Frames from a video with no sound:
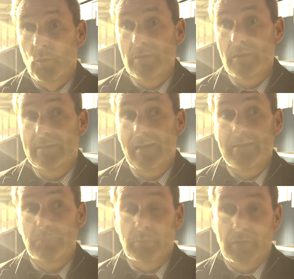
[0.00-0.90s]
Well,
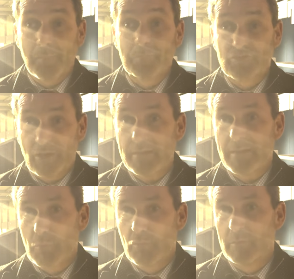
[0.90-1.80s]
it, I'm
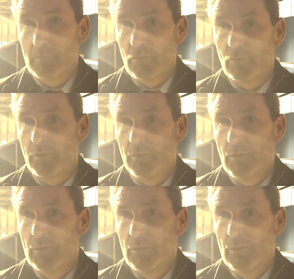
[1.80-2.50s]
trying more and more